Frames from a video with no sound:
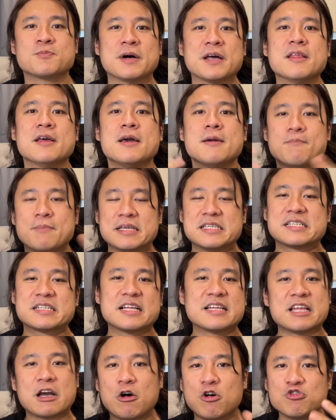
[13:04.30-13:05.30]
but
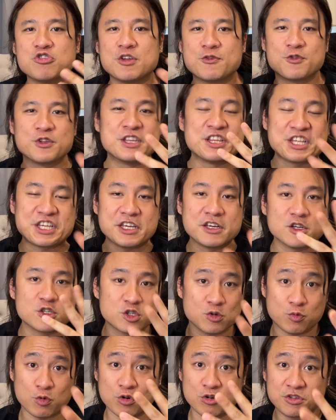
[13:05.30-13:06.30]
basically they're all different tiers
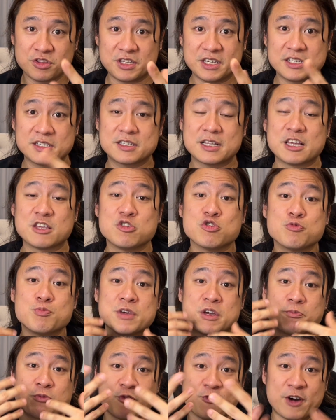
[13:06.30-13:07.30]
of warranties that you'll be
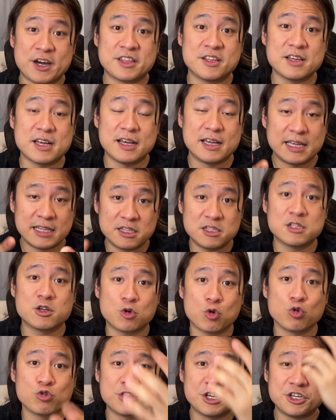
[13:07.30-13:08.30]
provided in the
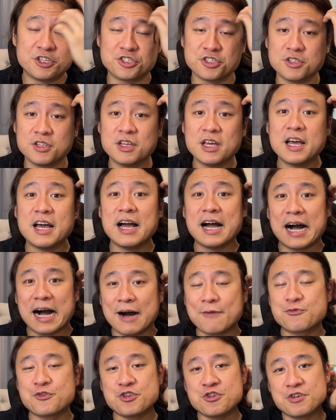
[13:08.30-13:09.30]
quotation
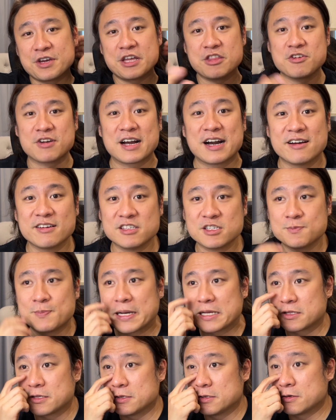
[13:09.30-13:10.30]
after you get your car
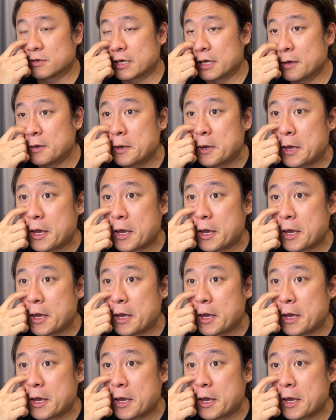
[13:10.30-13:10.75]
inspected, okay?